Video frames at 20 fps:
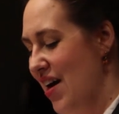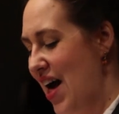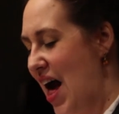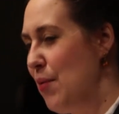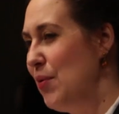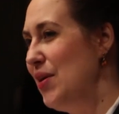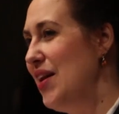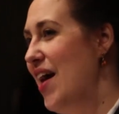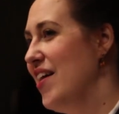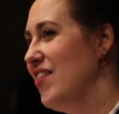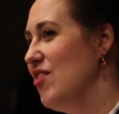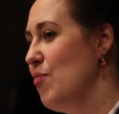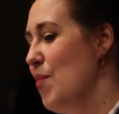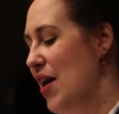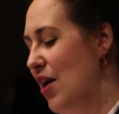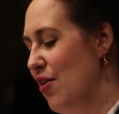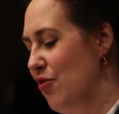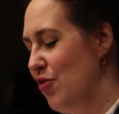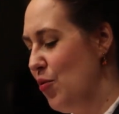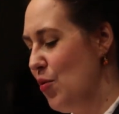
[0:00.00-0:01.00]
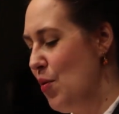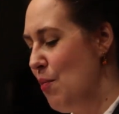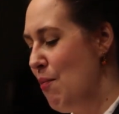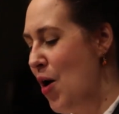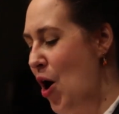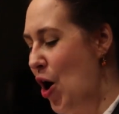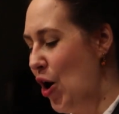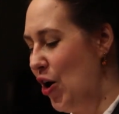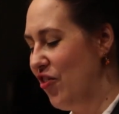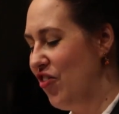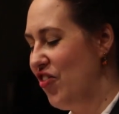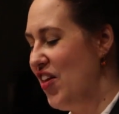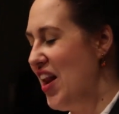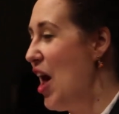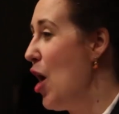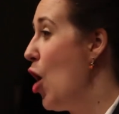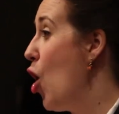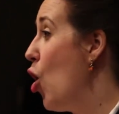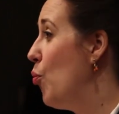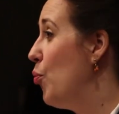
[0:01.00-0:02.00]
I would like to make a few remarks that
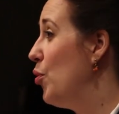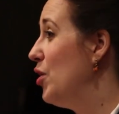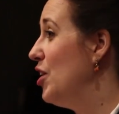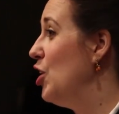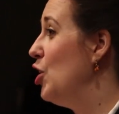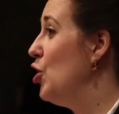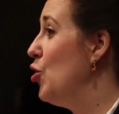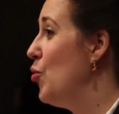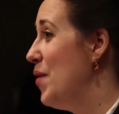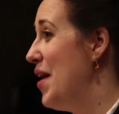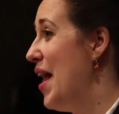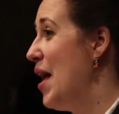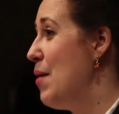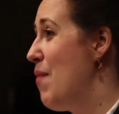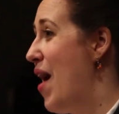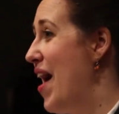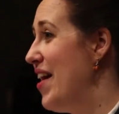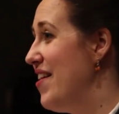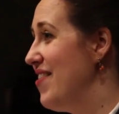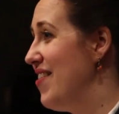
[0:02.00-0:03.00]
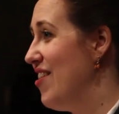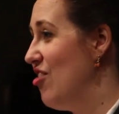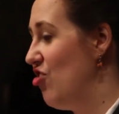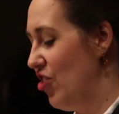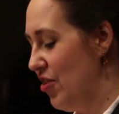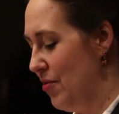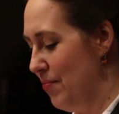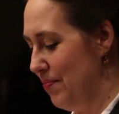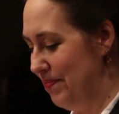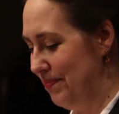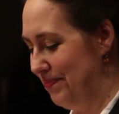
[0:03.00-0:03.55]
I hope will illuminate my decision.